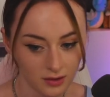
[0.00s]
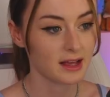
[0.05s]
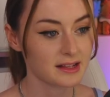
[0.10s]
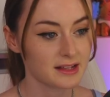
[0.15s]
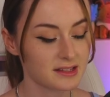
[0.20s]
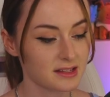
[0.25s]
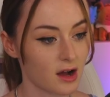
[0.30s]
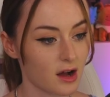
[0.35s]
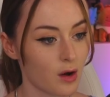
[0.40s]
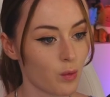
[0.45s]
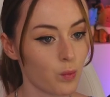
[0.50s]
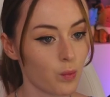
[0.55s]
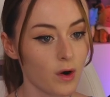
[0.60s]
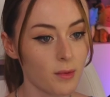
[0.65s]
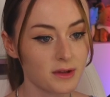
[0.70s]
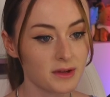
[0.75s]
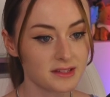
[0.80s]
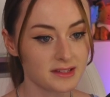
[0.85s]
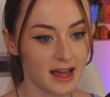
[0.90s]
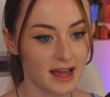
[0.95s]
It's a
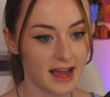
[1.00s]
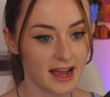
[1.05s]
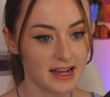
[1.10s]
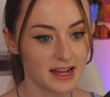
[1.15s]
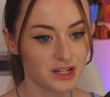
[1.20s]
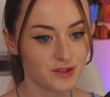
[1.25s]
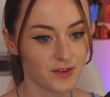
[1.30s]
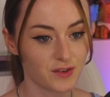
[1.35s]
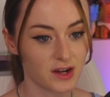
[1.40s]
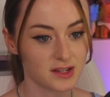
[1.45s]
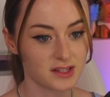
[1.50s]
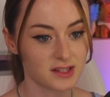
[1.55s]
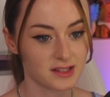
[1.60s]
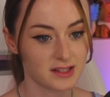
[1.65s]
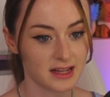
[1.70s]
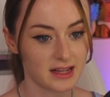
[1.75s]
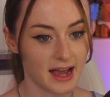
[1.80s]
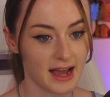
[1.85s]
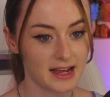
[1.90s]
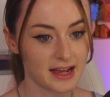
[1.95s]
woman's age versus
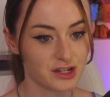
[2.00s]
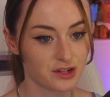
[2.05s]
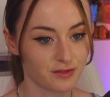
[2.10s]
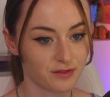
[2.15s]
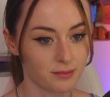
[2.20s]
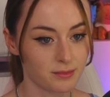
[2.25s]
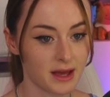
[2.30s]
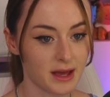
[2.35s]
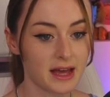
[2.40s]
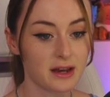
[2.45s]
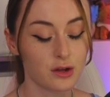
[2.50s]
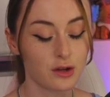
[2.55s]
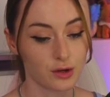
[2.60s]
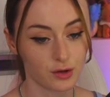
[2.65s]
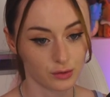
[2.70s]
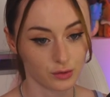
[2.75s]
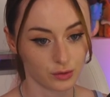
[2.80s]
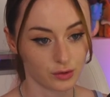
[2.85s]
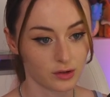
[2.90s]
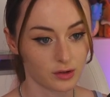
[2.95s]
the age of men
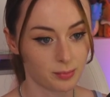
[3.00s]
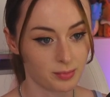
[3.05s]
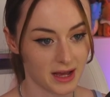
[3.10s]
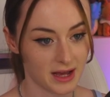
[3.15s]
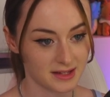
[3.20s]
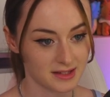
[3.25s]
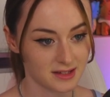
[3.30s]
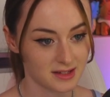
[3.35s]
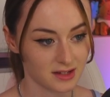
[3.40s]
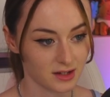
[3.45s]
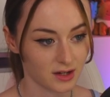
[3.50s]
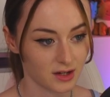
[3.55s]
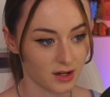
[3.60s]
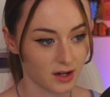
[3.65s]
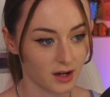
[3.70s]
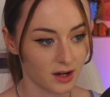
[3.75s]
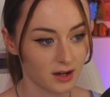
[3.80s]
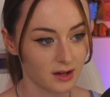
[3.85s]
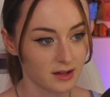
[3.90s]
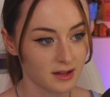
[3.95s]
who look best to
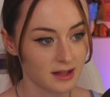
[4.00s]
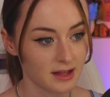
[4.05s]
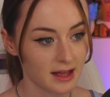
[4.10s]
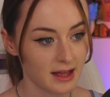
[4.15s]
her,